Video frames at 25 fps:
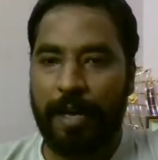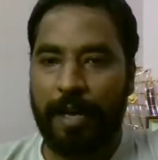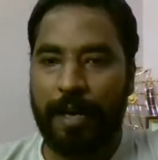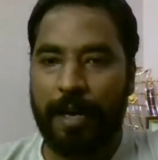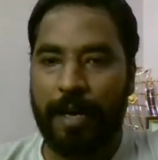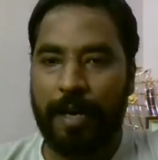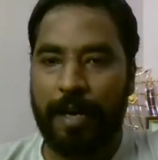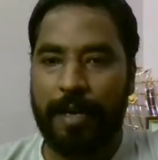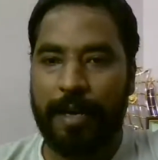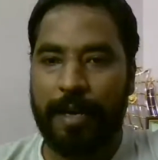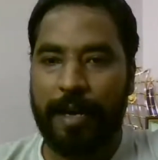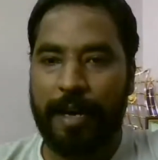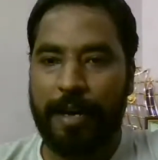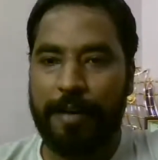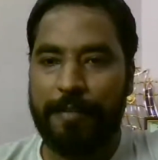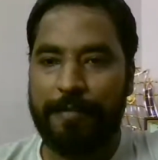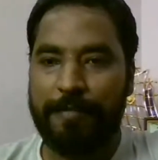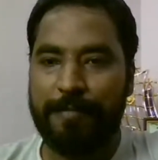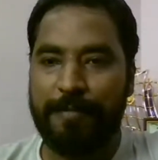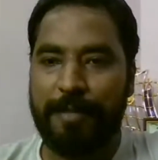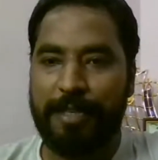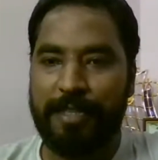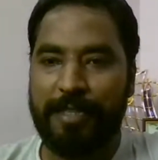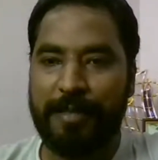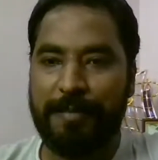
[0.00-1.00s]
I have
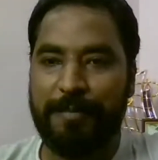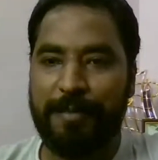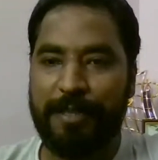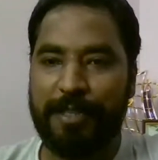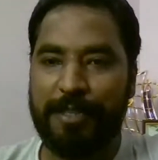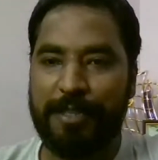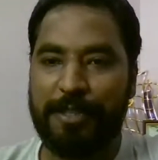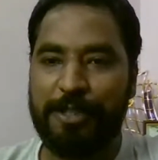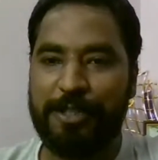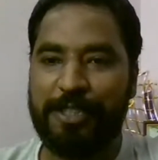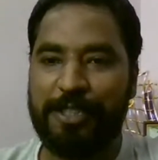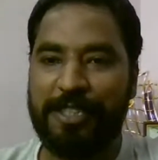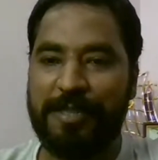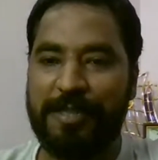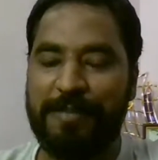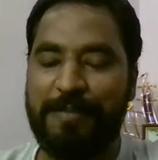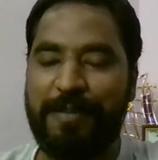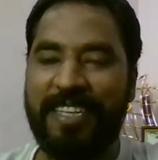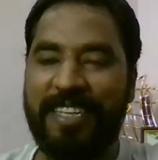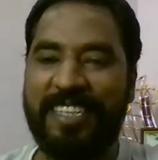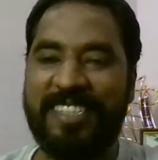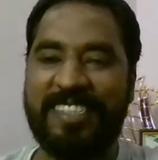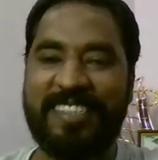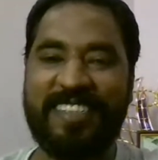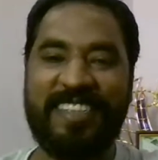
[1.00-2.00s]
multiple questions,
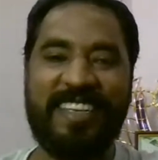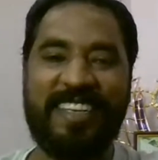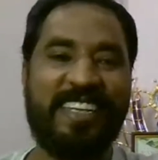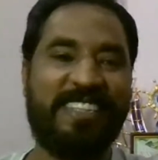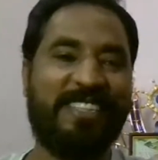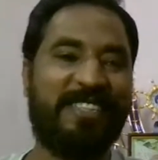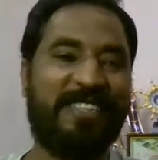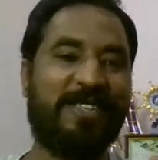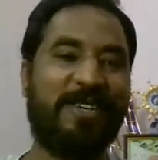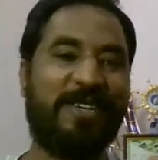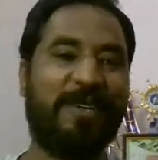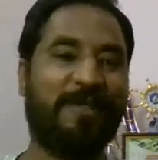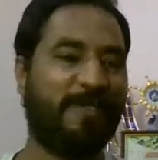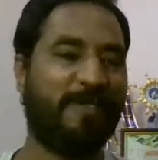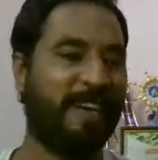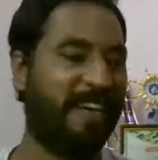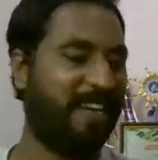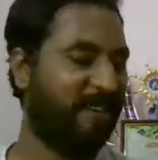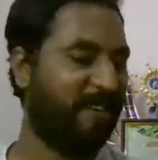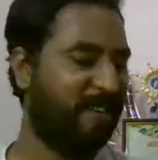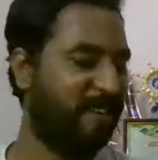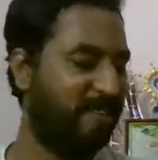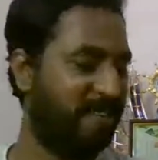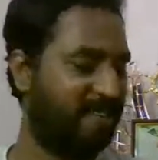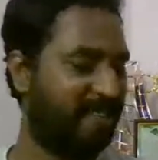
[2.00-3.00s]
please. Yeah, sure.
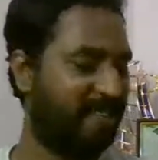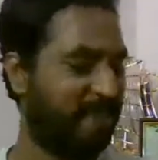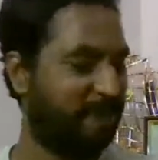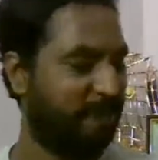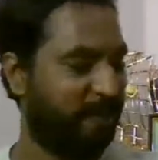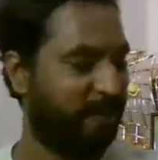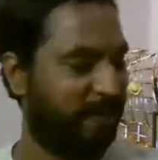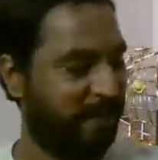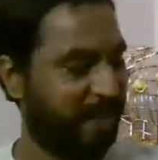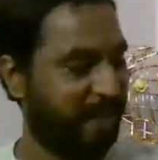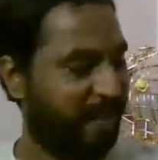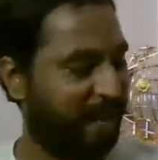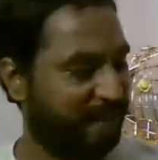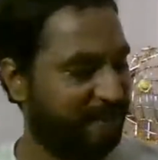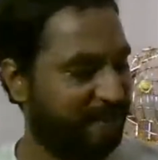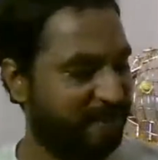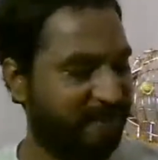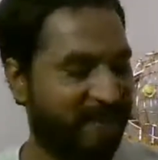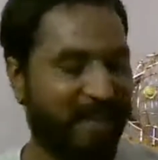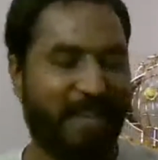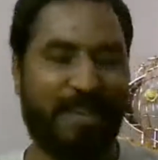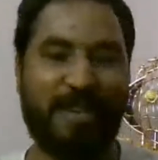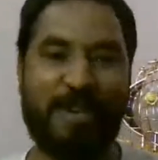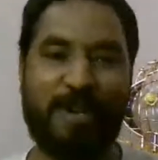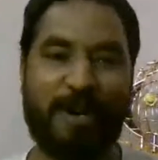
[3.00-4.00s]
Why not? We have
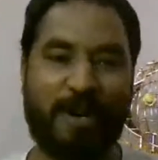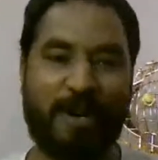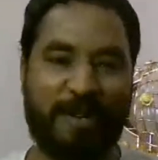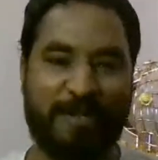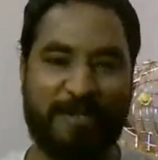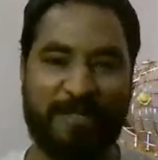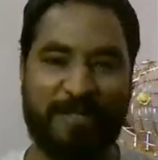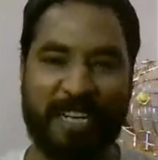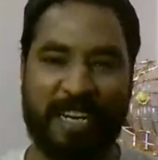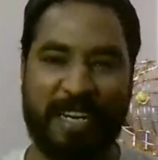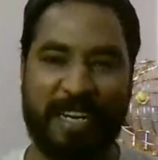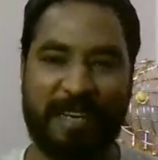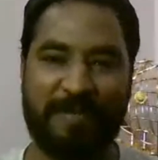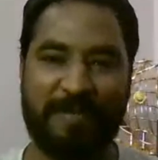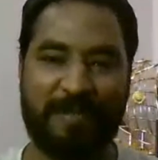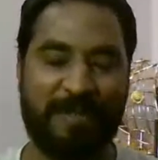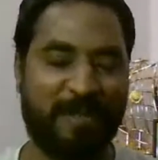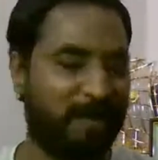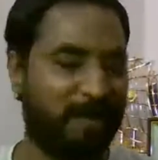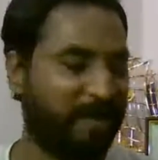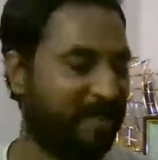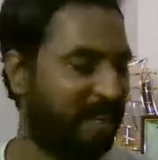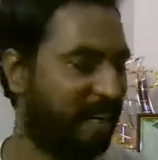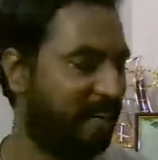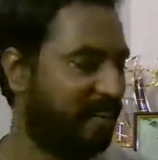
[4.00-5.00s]
a lot of time
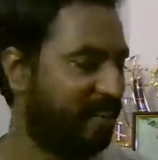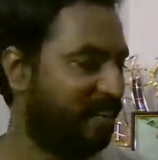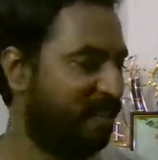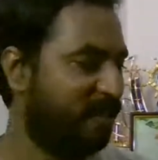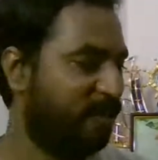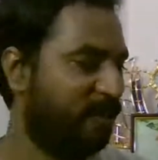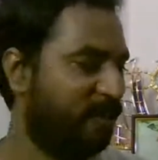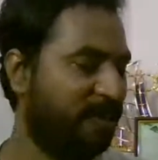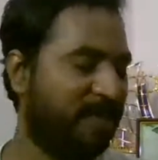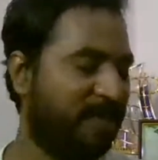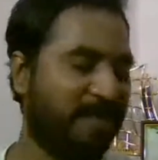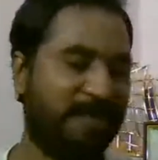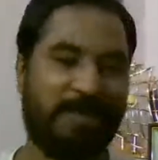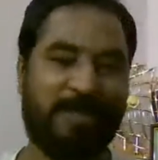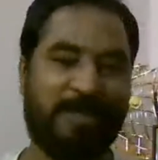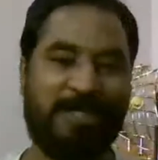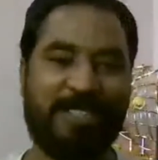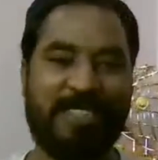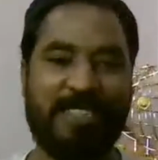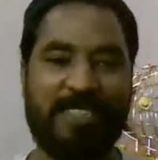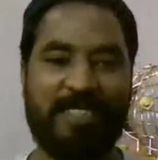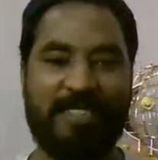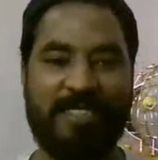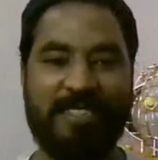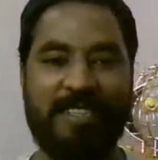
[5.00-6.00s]
to cater all the
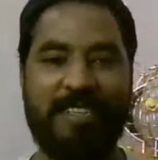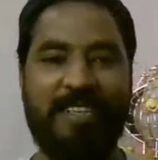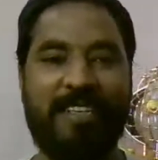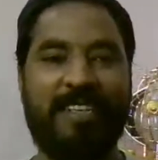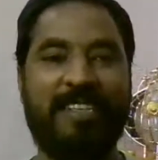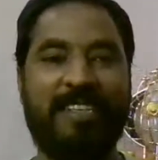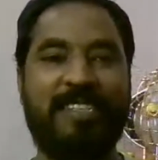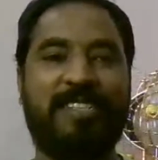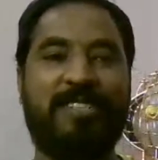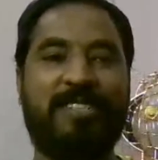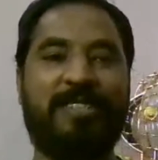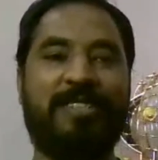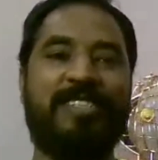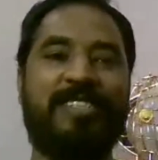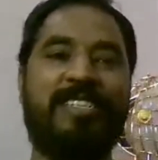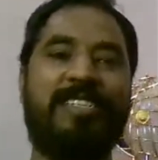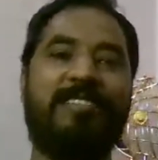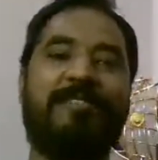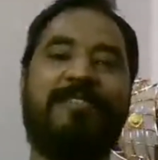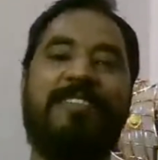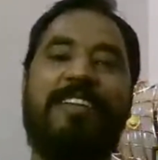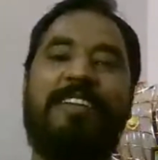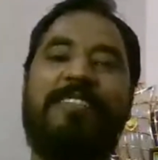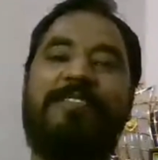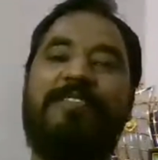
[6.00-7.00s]
questions. So just
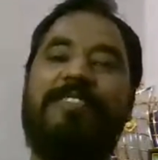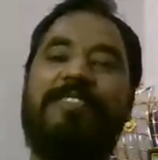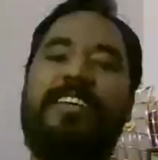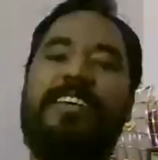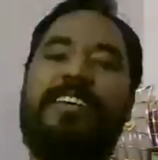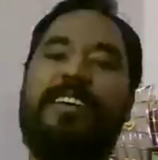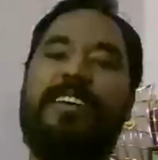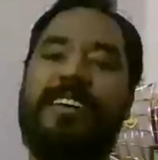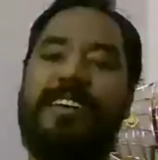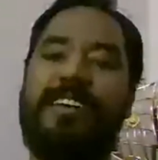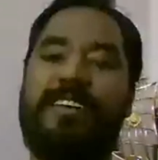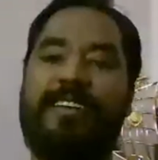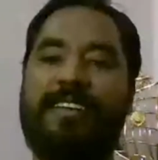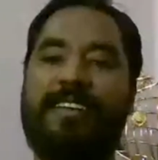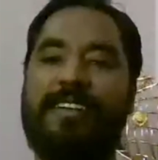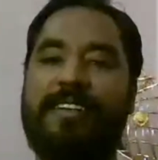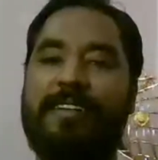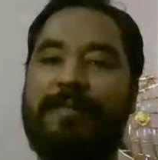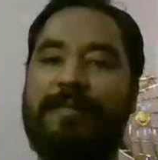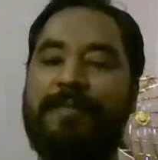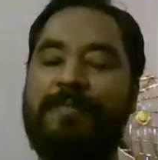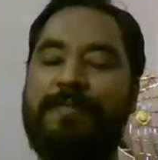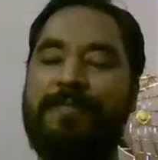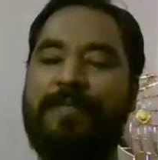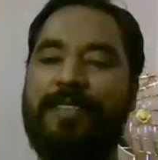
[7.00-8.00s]
feel free and
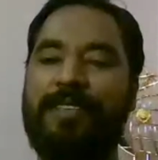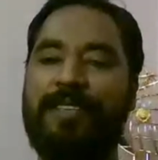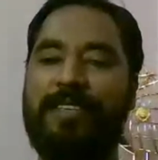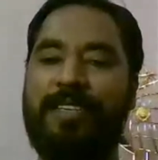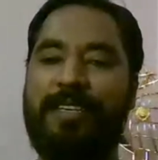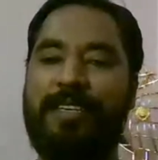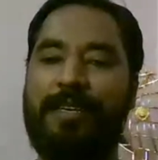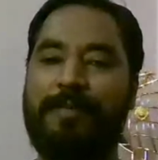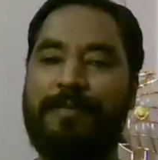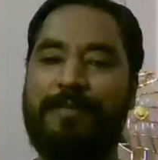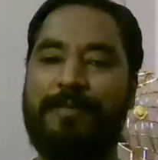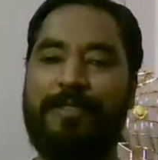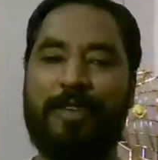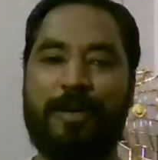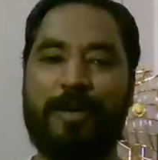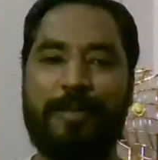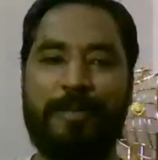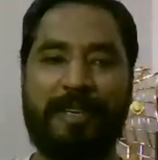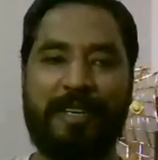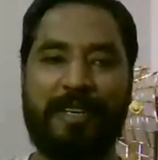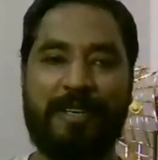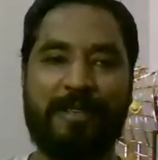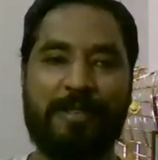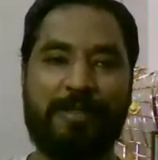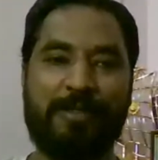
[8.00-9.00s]
keep
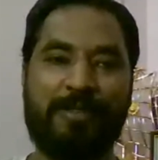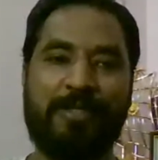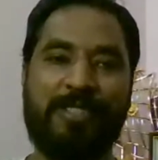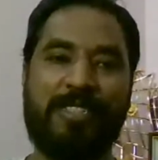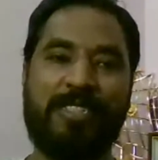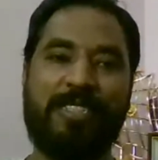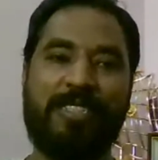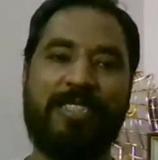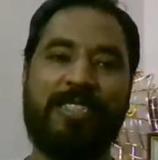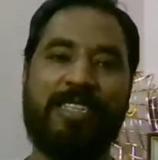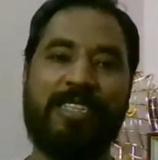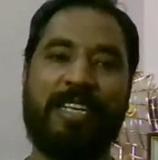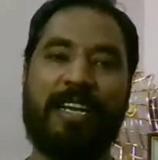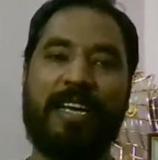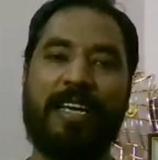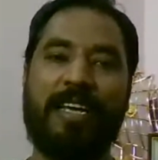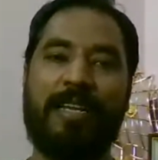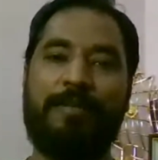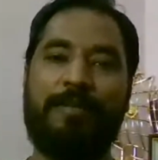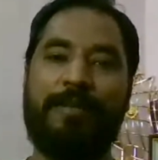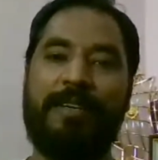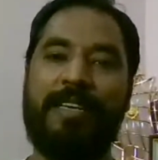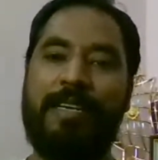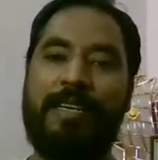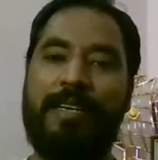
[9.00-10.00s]
dropping your questions, and I'll
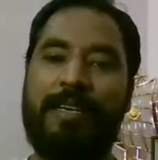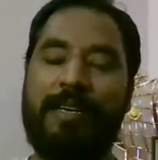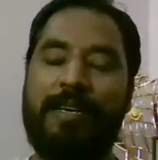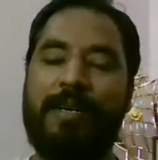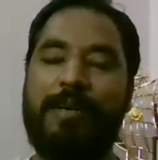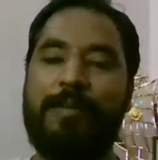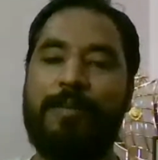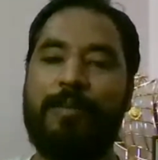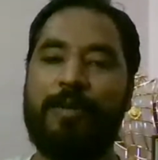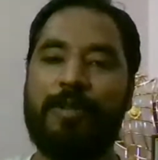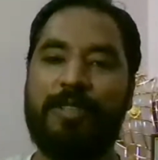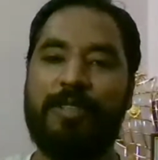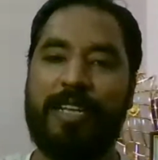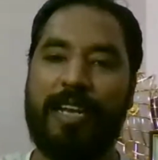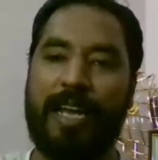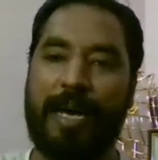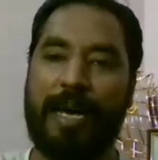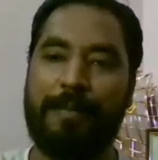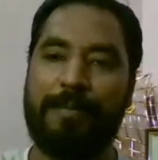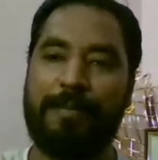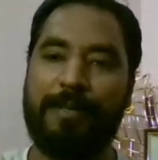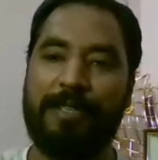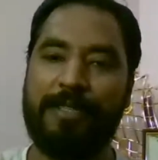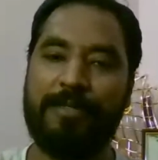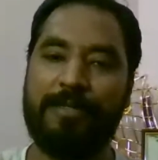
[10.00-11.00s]
be more than
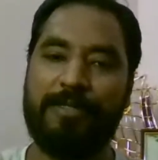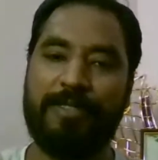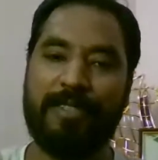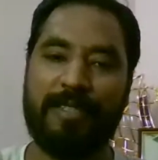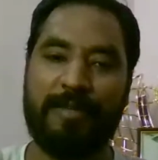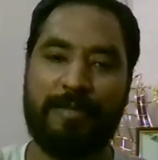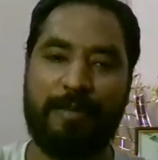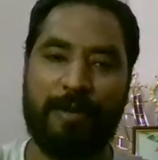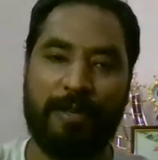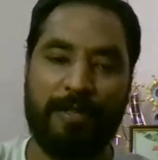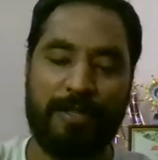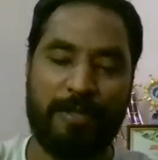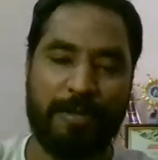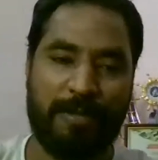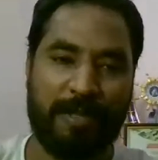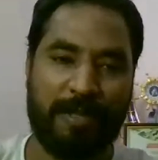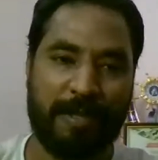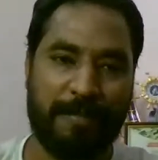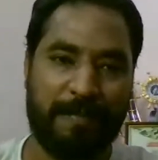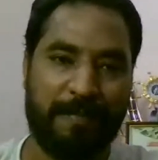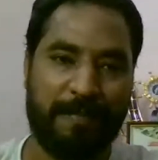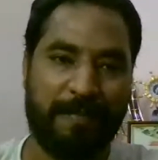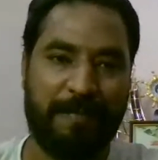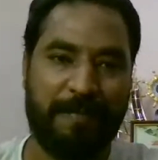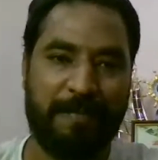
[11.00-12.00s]
happy to respond to
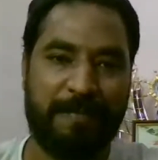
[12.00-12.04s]
them.